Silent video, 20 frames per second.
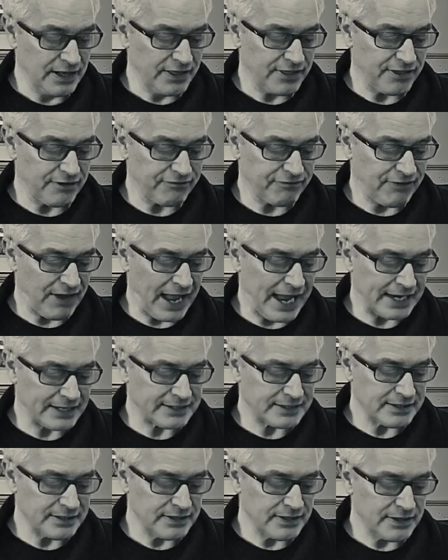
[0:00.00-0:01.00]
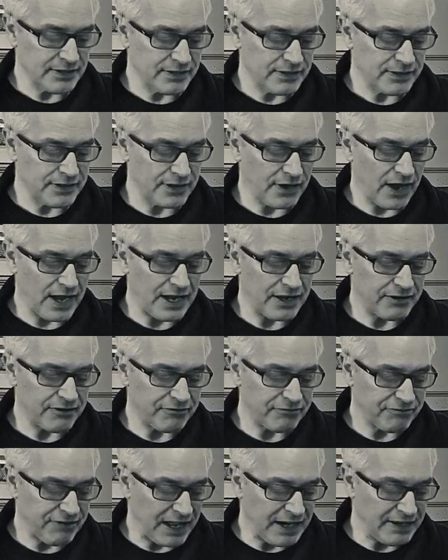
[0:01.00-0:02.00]
the fact that I had
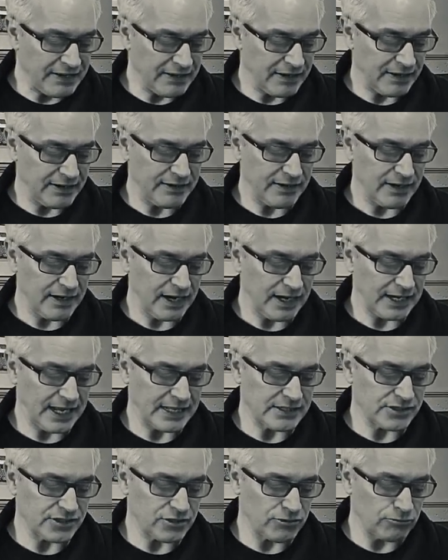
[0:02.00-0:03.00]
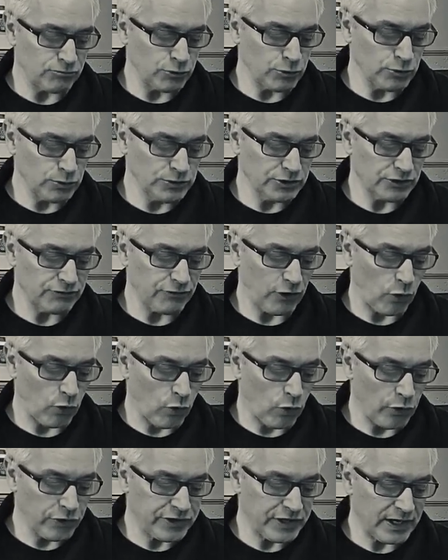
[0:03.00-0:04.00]
offended against the rules of
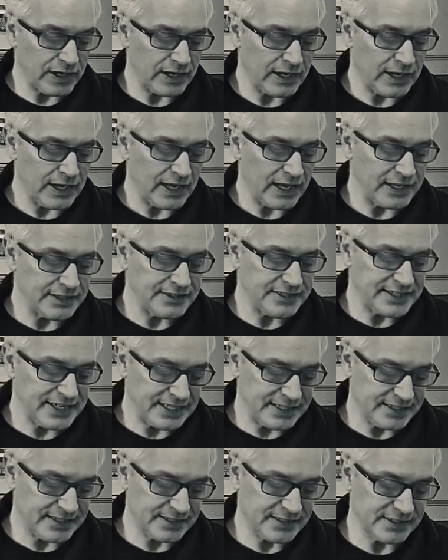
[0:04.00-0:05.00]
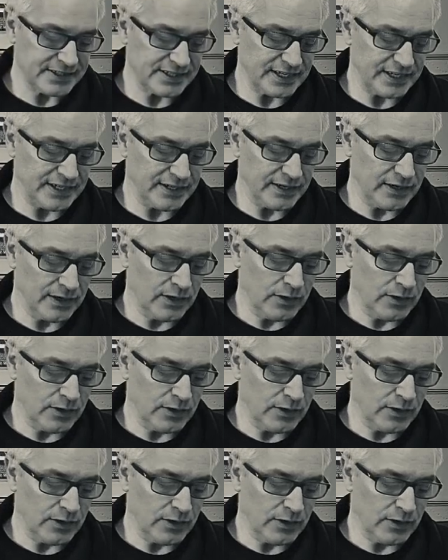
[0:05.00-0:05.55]
order and decency